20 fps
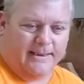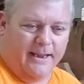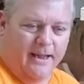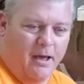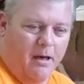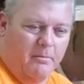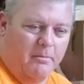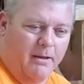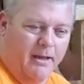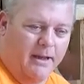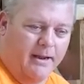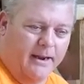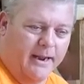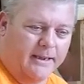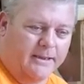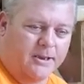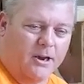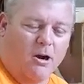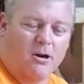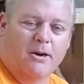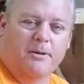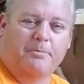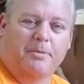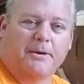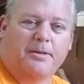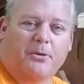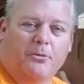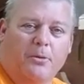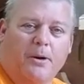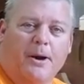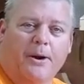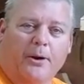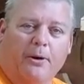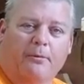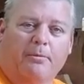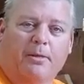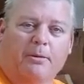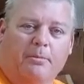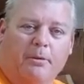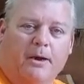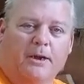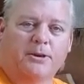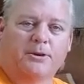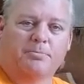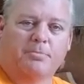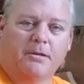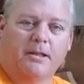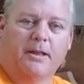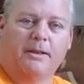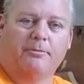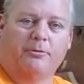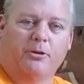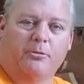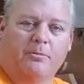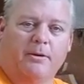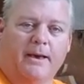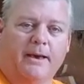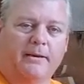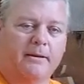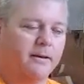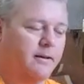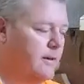I mean, it's hard to be the weirdo of the bunch, believe you me.